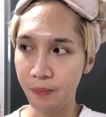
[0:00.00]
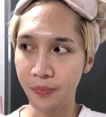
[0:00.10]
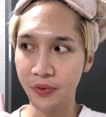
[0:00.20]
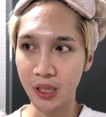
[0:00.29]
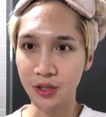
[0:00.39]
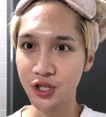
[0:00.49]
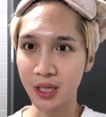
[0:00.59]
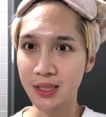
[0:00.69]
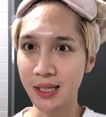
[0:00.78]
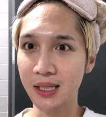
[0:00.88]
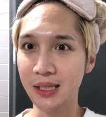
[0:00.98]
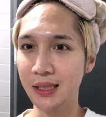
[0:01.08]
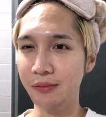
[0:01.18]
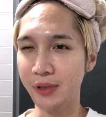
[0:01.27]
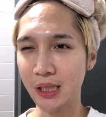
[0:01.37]
I think Shane said
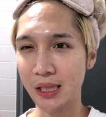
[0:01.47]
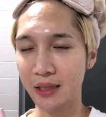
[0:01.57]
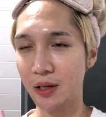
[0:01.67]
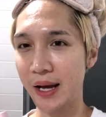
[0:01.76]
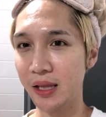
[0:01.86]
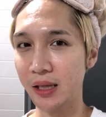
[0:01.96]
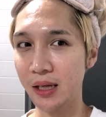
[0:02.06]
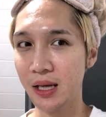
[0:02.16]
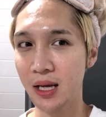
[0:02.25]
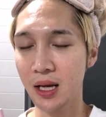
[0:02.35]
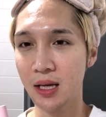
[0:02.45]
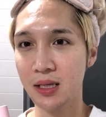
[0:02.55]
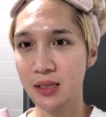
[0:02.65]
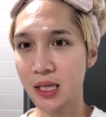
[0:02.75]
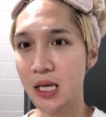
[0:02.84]
he didn't really like Kylie
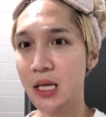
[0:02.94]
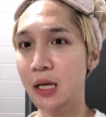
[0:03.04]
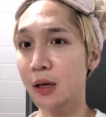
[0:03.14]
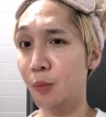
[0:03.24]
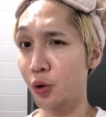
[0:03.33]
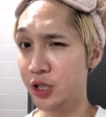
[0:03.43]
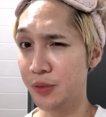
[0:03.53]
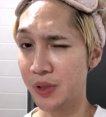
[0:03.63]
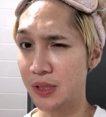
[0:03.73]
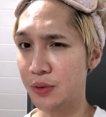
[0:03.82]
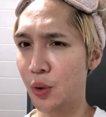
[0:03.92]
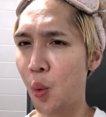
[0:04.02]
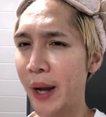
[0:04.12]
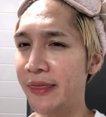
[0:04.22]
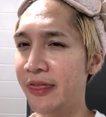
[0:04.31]
skin moisture because it was
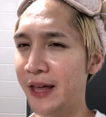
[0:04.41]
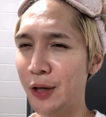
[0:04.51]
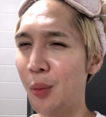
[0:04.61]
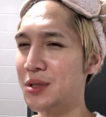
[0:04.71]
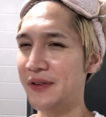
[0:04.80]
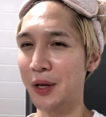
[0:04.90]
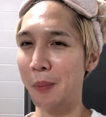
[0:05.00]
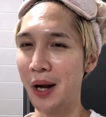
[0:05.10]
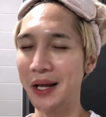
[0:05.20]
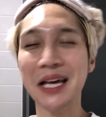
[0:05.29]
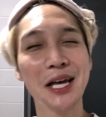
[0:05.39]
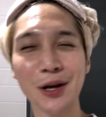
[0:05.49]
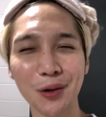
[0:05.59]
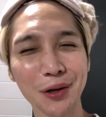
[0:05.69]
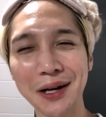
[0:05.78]
quite thick. It almost felt like a body.
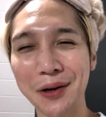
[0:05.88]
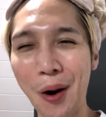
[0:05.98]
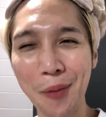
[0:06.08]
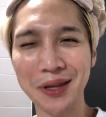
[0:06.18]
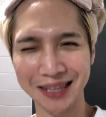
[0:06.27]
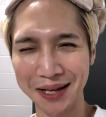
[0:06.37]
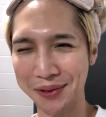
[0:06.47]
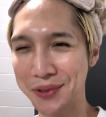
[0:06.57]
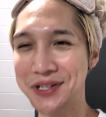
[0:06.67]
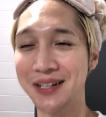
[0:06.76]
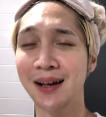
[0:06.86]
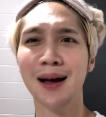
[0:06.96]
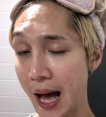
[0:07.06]
He called it an arm and leg lotion.